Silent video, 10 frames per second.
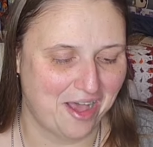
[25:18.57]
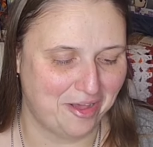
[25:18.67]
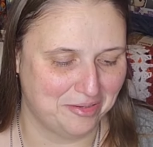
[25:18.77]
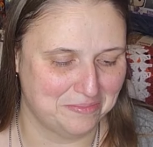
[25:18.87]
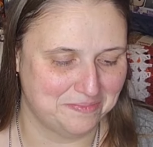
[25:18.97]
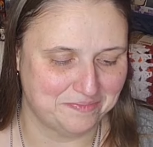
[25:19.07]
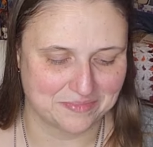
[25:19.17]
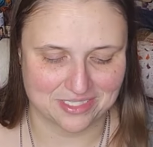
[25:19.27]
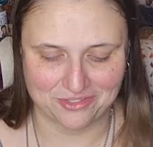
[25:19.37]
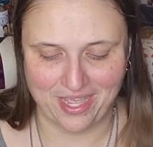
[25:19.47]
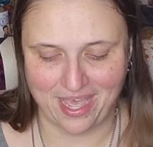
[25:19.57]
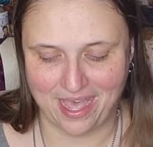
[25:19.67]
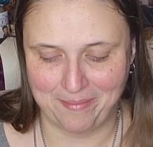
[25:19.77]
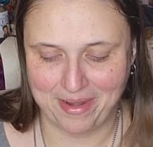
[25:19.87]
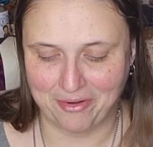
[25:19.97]
um, so yeah,
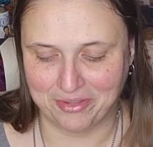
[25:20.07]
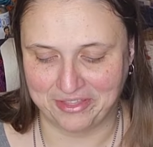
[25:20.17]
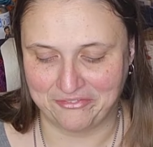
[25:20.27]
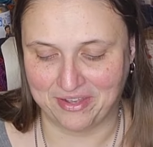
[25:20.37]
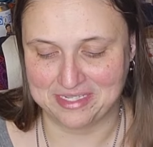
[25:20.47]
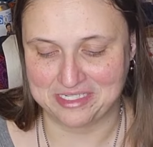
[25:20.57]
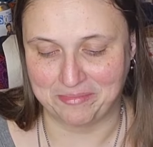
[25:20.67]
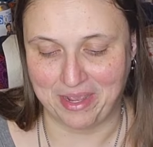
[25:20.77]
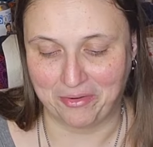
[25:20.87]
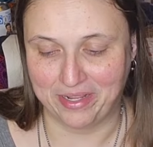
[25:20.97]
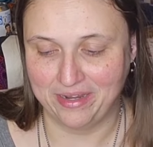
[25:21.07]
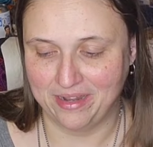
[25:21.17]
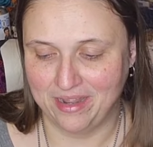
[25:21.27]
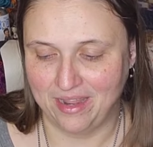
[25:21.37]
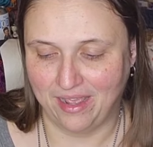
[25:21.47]
I'm not really fussed about it.
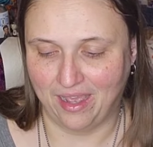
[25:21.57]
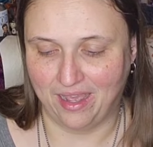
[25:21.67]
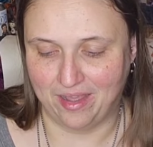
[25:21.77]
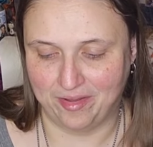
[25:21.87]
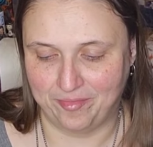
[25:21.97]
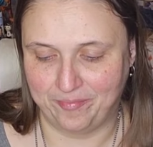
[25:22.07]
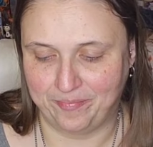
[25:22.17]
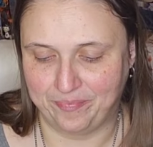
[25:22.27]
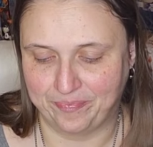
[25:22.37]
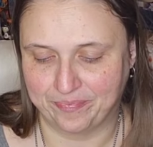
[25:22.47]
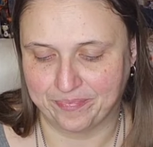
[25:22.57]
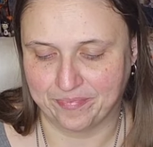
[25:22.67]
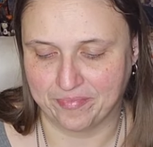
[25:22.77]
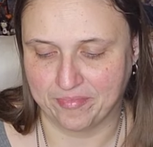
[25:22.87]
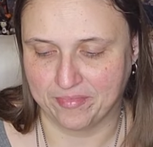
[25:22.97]
Um,
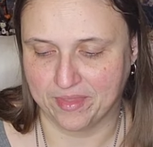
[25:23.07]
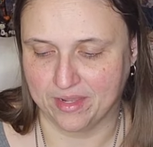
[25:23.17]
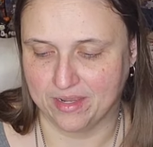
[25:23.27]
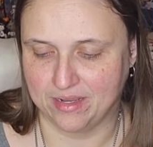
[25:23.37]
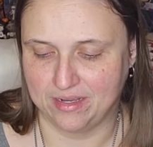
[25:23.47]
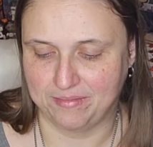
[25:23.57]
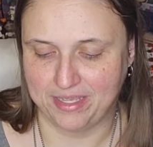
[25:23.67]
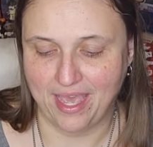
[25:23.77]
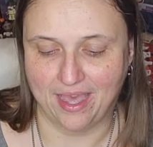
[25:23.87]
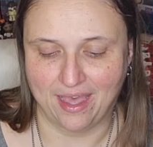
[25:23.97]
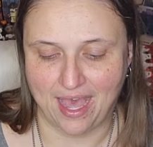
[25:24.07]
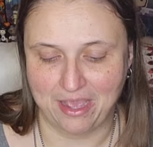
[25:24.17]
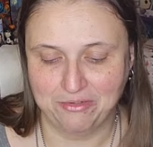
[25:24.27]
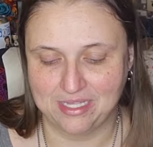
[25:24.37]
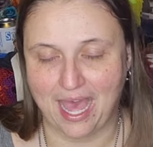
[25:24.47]
yeah,
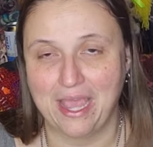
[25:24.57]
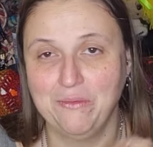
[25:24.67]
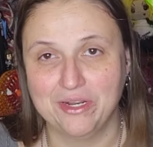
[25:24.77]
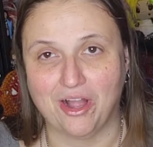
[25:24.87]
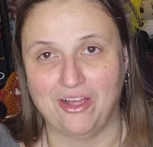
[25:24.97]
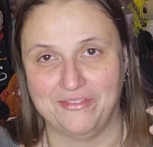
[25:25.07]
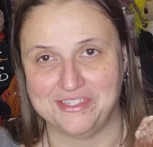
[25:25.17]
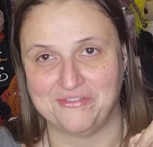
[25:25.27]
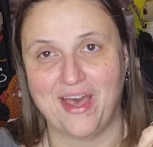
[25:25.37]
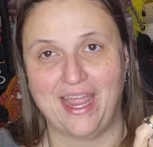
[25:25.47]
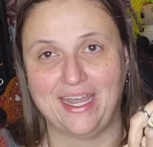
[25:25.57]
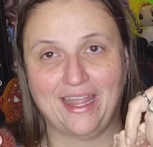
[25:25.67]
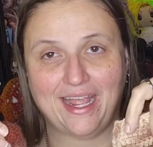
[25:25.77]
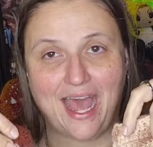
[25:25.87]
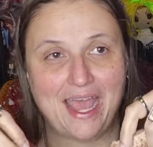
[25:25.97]
I would I would call this fine.
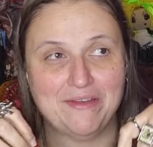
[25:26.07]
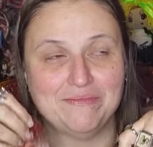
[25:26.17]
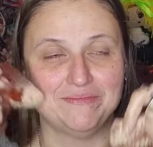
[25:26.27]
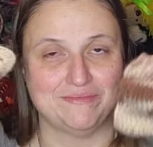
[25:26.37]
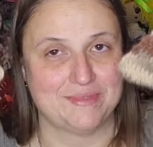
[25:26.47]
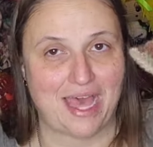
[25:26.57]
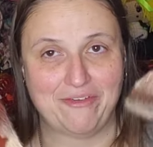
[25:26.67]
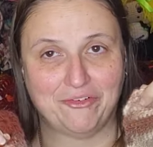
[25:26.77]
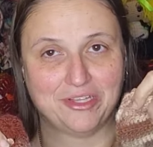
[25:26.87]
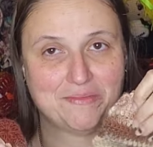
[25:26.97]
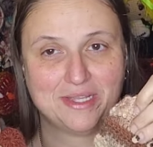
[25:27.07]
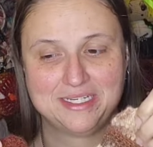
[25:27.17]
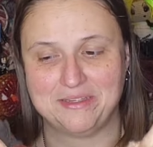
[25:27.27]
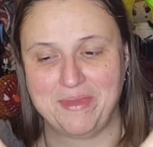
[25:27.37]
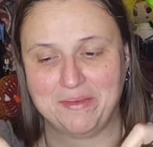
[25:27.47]
Like I I fully plan
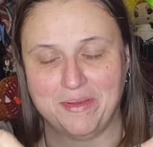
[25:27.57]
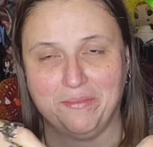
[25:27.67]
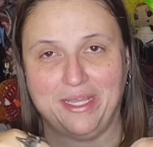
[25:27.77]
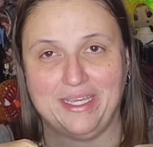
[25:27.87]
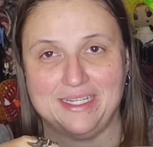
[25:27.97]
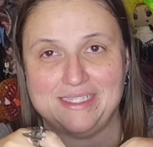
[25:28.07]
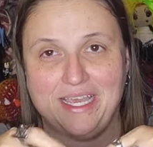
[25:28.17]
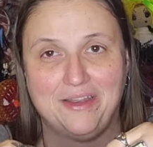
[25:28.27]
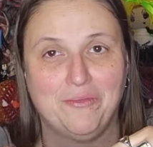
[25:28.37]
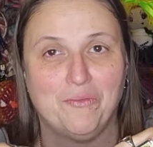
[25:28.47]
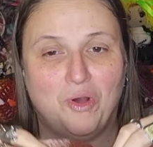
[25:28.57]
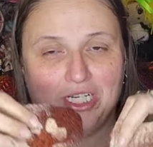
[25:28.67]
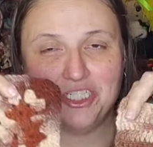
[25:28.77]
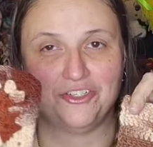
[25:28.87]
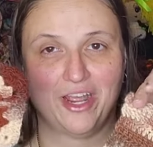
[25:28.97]
to make my blankets and
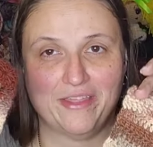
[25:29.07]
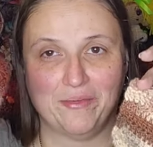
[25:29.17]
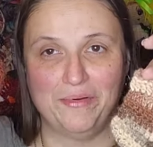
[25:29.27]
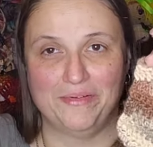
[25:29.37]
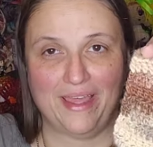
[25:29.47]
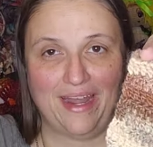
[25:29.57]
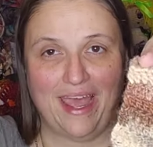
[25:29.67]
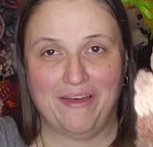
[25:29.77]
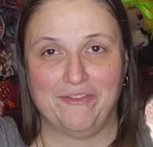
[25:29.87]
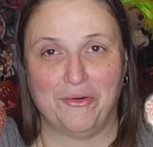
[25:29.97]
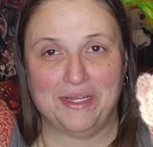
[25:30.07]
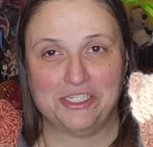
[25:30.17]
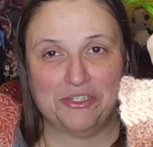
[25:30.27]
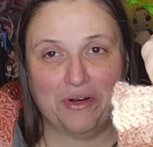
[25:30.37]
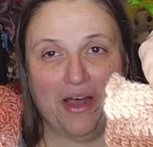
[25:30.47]
wash and dry them and have no
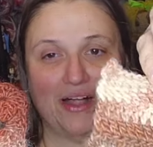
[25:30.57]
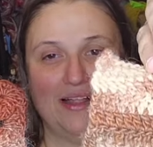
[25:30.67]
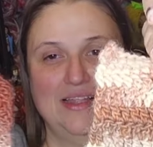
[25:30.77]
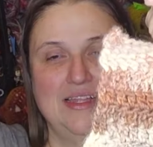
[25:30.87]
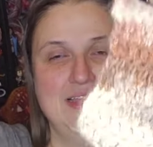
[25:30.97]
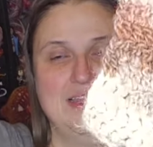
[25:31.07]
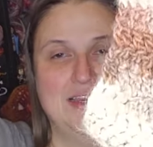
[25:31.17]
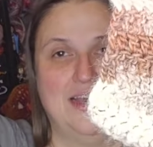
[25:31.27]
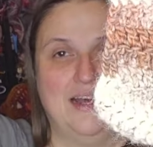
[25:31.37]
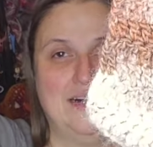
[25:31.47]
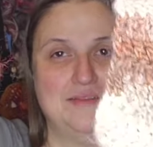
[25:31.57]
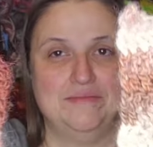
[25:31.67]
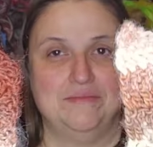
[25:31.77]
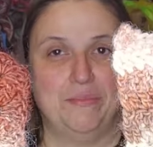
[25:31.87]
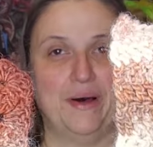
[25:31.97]
issue at all.
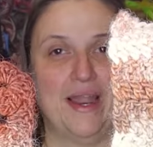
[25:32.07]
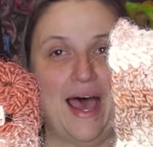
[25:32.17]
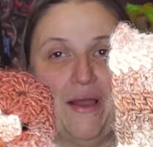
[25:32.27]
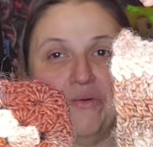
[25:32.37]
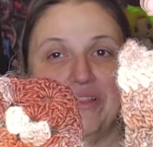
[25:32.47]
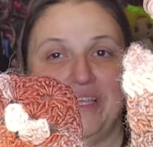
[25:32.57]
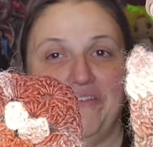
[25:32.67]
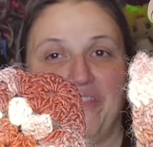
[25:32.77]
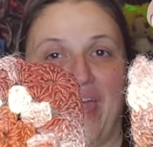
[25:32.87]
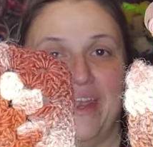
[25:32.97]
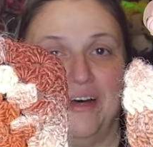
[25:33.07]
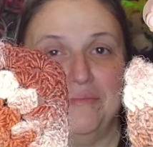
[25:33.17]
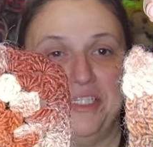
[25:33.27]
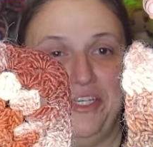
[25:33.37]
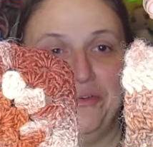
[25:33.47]
Um, but I will leave that up
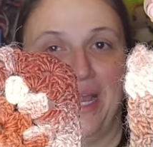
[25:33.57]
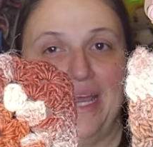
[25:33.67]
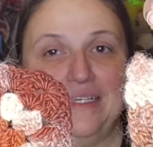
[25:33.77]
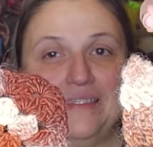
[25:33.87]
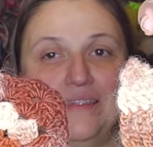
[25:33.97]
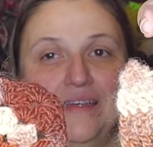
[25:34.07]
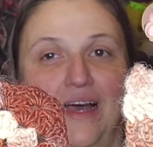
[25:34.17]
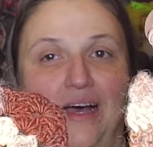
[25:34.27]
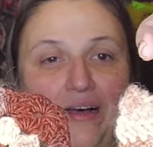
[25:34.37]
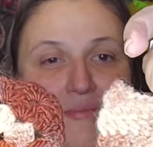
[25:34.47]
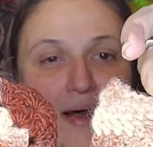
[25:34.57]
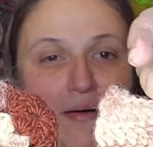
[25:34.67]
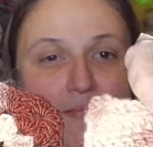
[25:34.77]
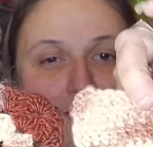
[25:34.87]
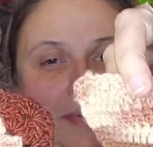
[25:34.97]
to you guys. Um,
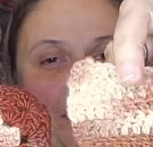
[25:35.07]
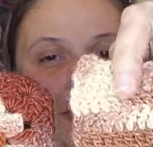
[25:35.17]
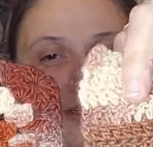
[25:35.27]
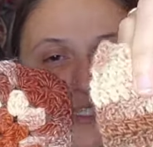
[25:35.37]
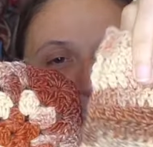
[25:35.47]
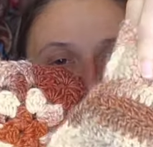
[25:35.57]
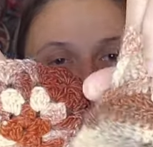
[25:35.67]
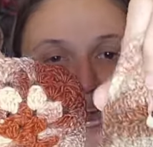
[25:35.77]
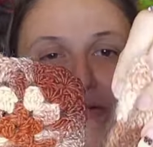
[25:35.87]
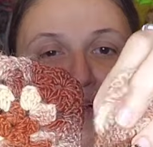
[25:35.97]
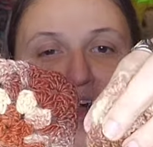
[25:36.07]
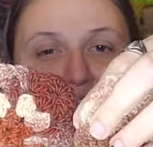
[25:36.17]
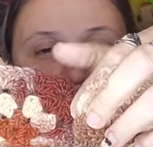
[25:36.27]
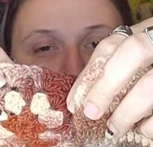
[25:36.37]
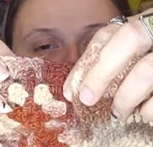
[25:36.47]
me personally, I would call
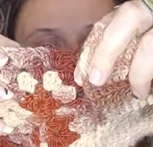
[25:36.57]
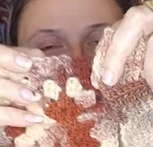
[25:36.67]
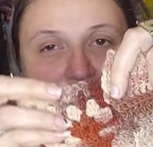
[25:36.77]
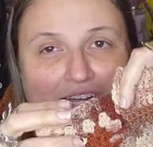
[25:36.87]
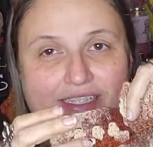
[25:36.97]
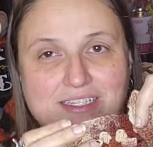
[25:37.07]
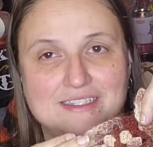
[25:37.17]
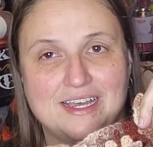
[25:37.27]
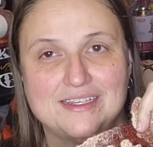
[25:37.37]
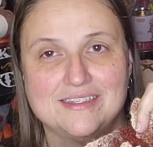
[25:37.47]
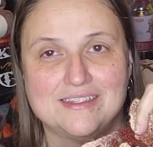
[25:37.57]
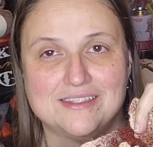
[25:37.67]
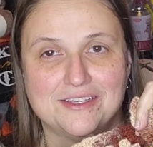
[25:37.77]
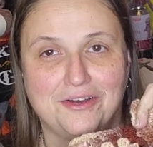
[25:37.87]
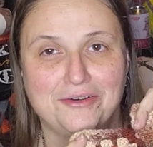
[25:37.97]
this a wash and dry success.
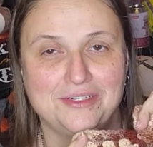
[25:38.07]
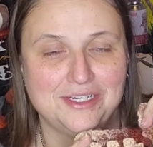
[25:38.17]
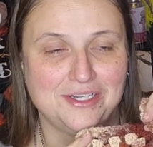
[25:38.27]
So,